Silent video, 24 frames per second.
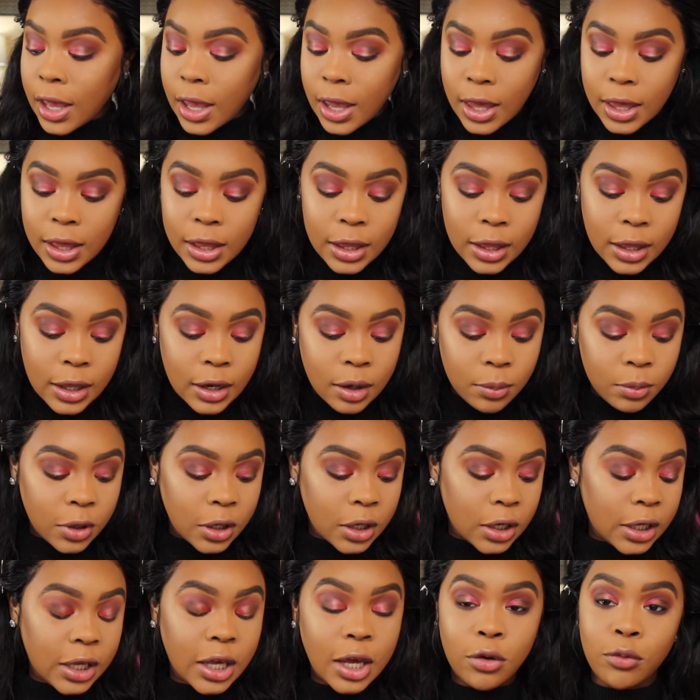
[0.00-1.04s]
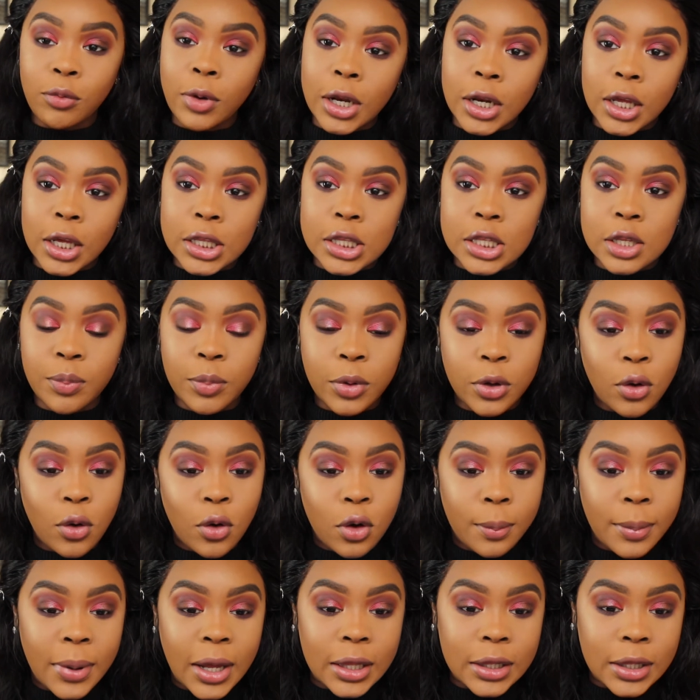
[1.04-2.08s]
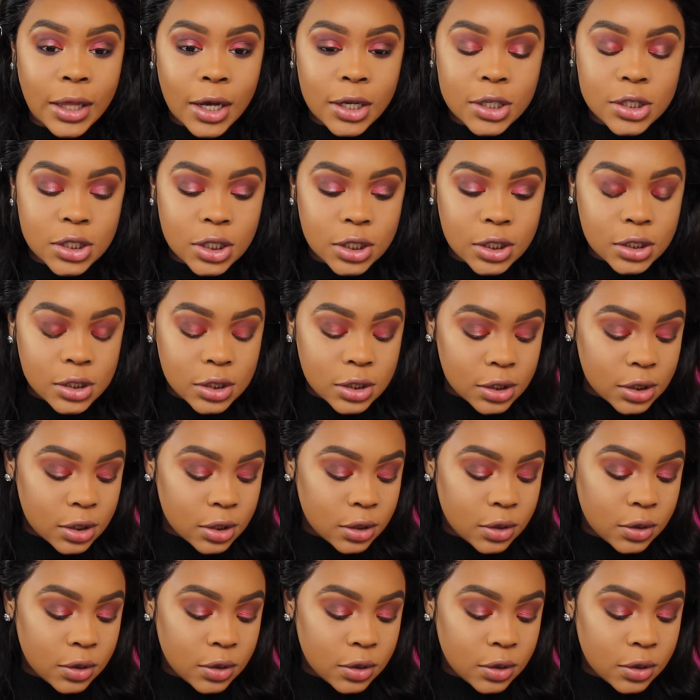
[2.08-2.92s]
and I'm going to get ready to put on my lashes.